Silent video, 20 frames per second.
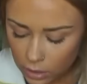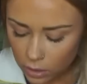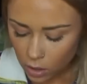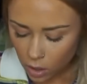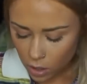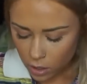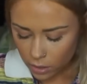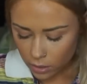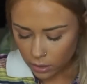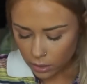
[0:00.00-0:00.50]
These
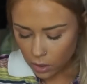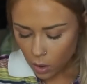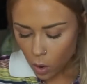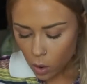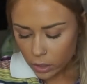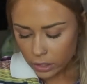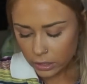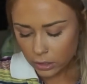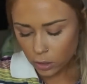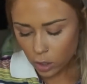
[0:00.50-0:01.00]
are the
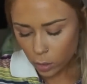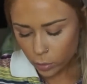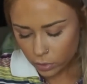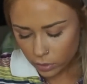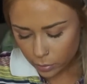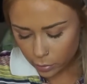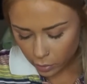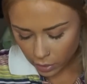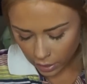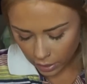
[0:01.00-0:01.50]

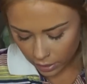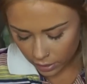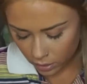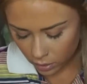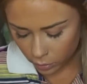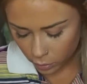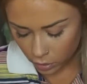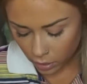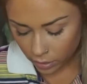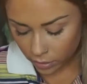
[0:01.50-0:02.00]
Horoscopes
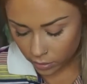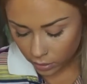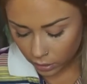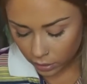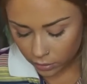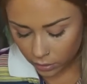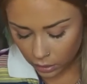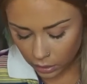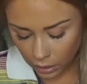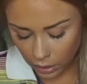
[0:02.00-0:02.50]
brand, which I
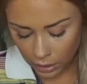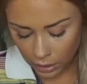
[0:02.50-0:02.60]
really, really